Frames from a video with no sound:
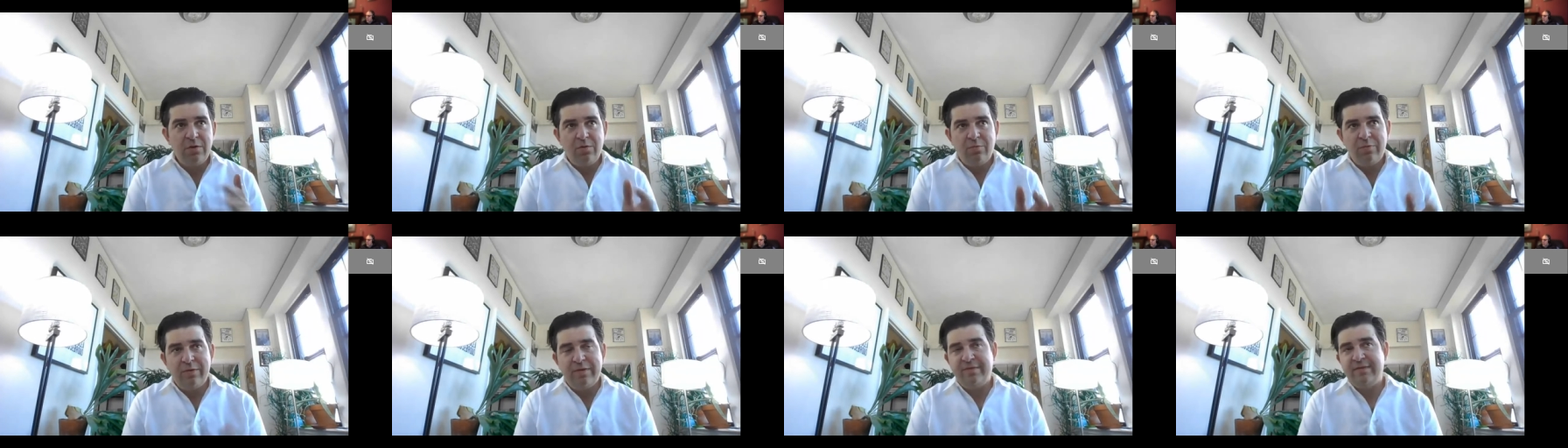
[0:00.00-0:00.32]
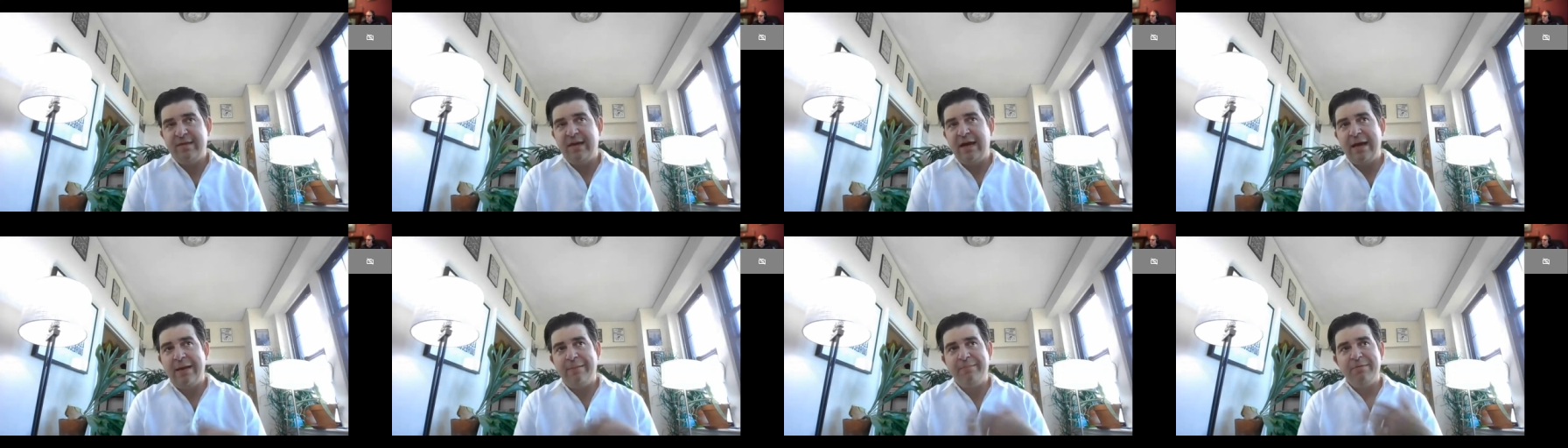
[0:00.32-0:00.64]
with
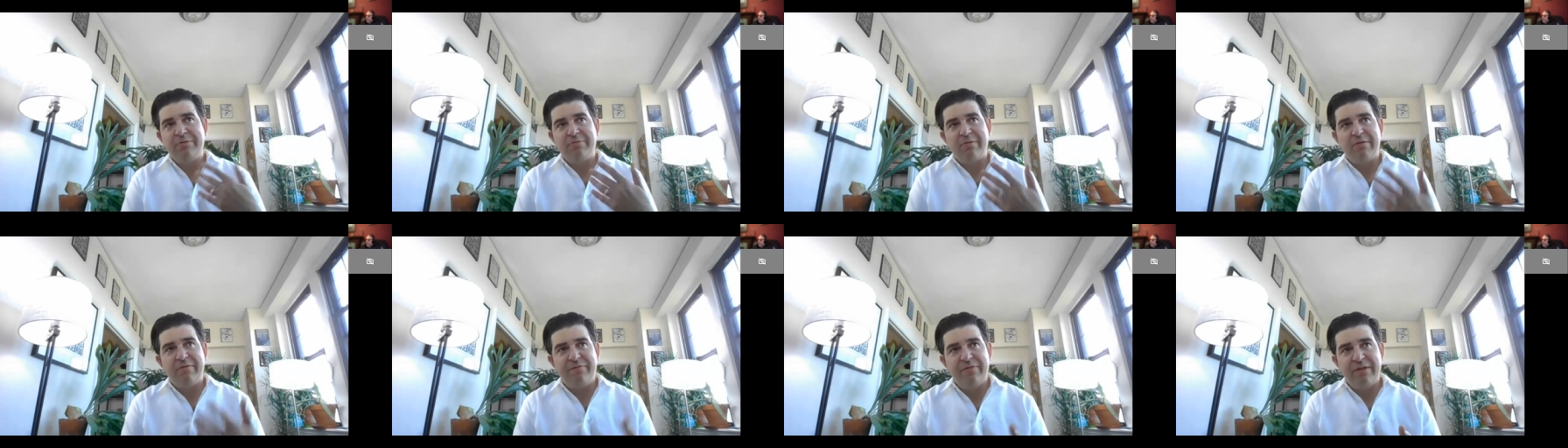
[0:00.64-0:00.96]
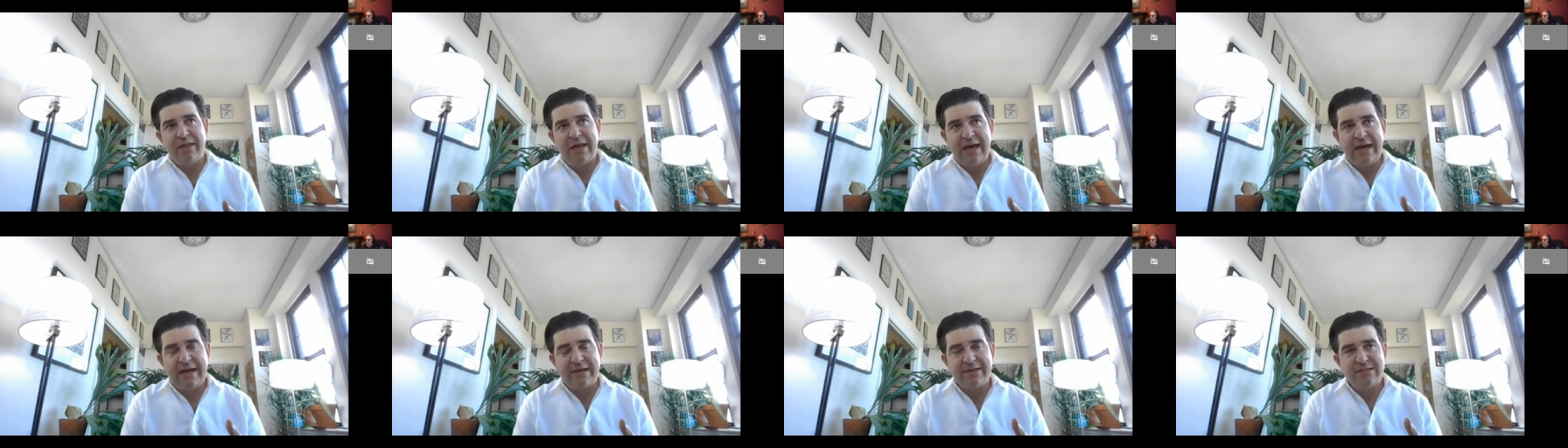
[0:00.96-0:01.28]
time to
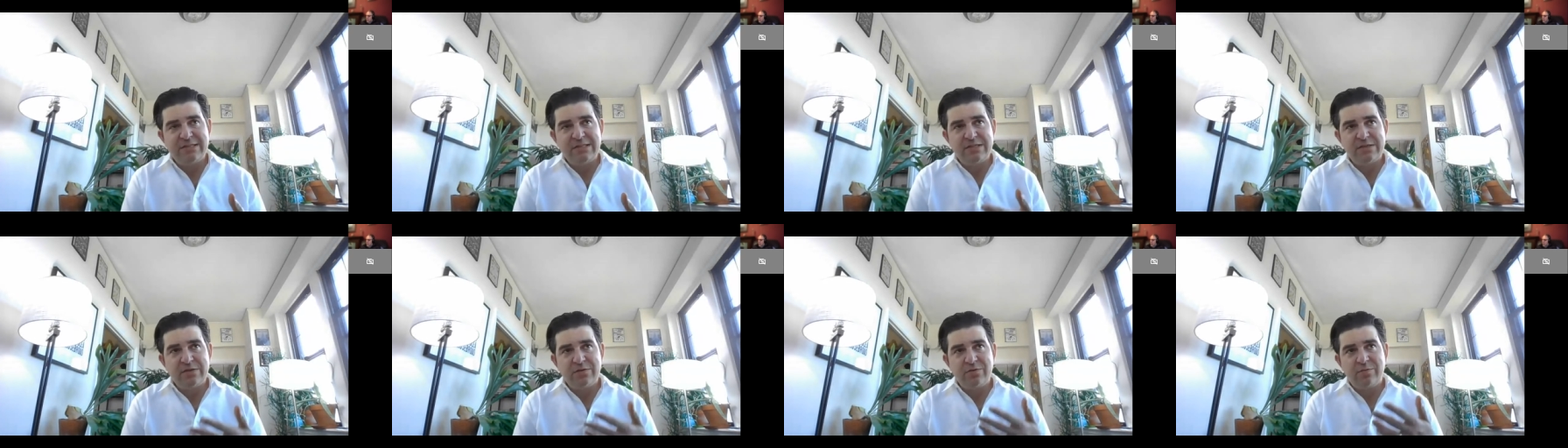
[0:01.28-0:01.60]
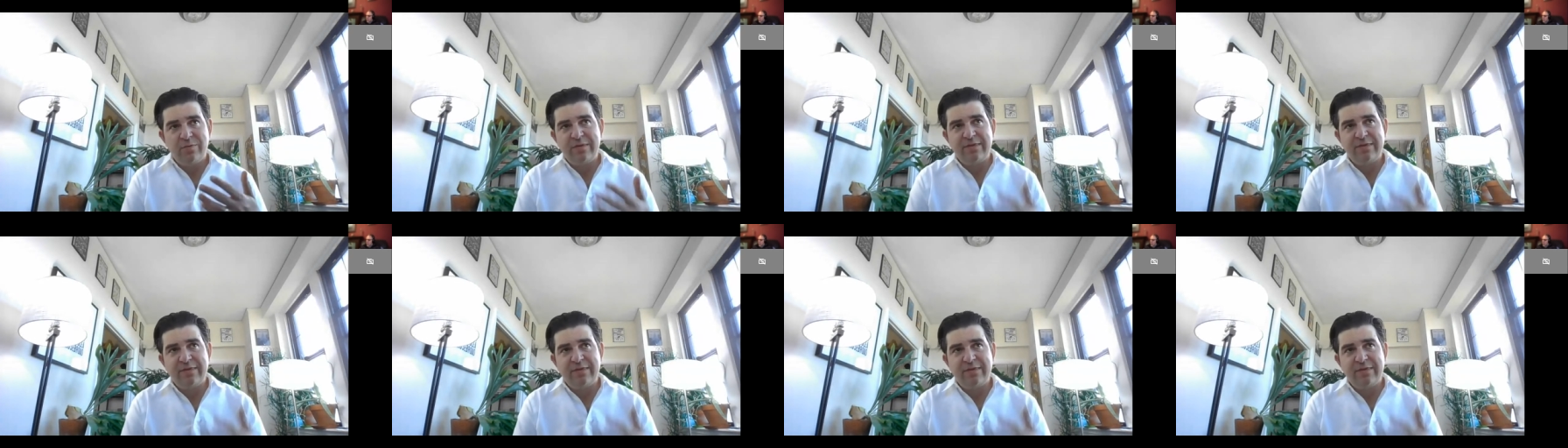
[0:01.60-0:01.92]
reflect,
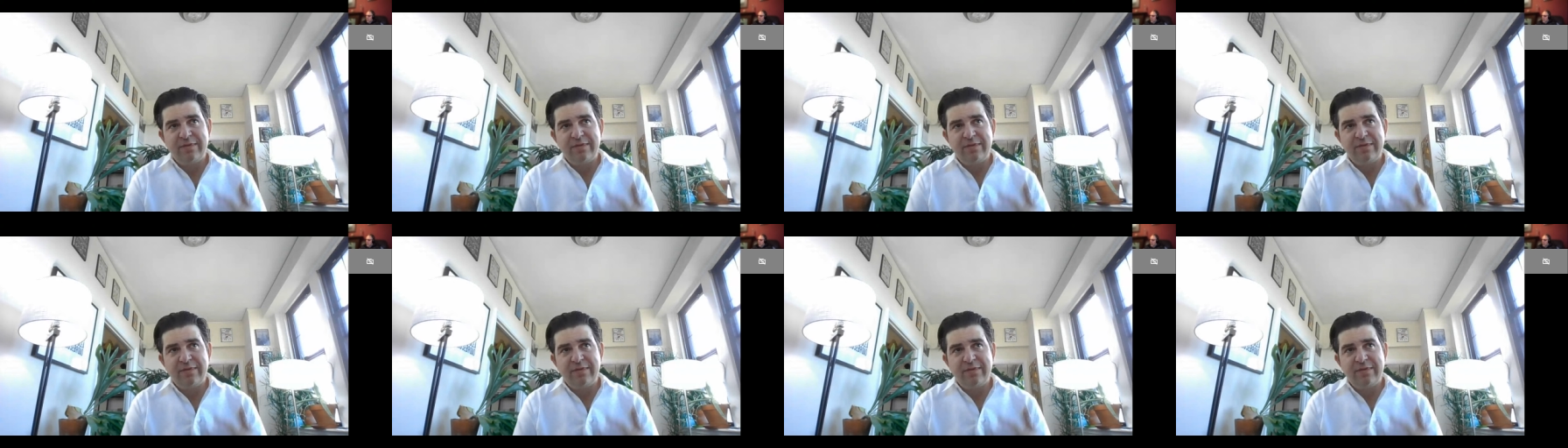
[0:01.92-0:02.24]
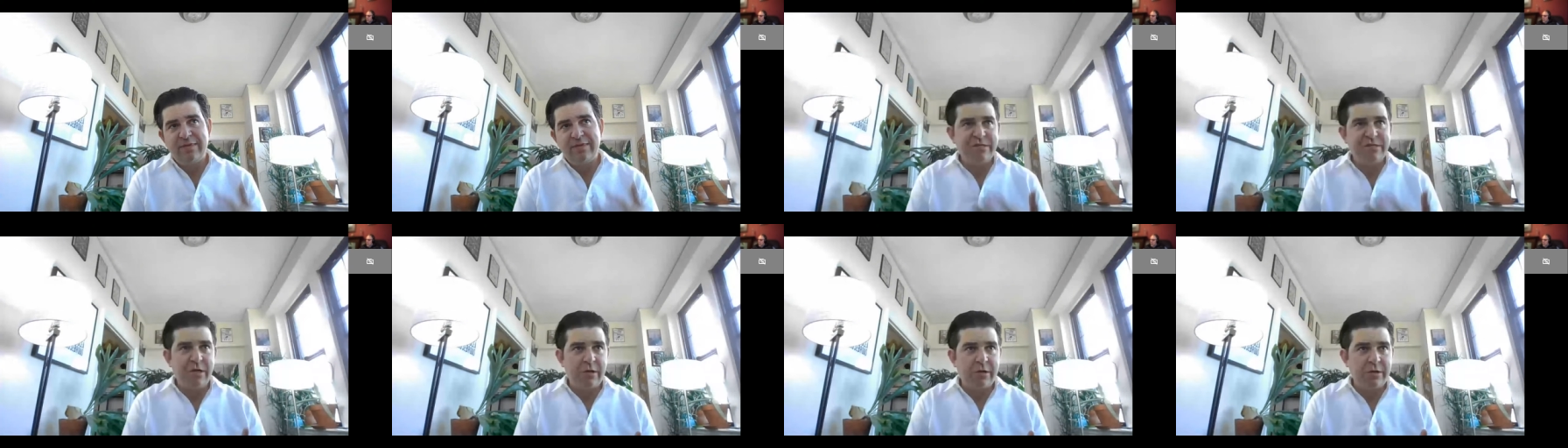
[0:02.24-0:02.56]
with time to
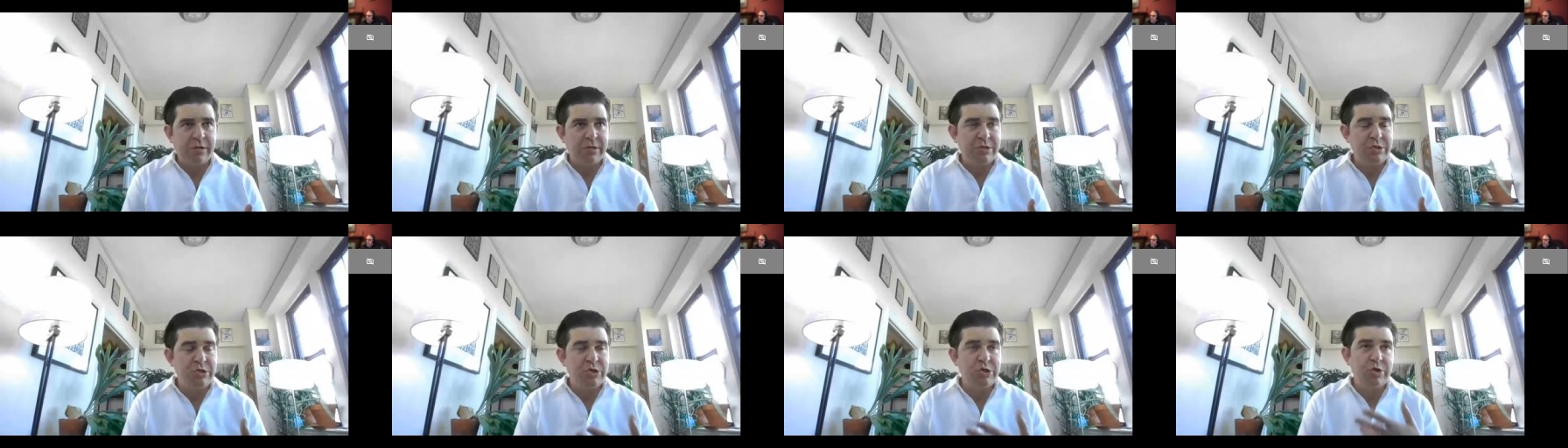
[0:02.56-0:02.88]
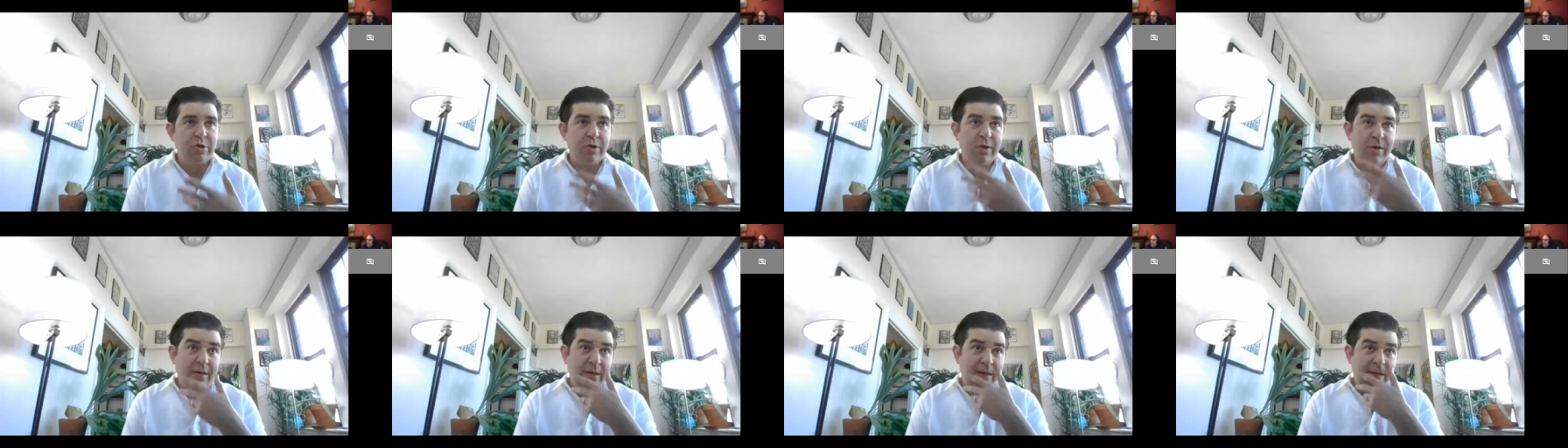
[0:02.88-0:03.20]
research,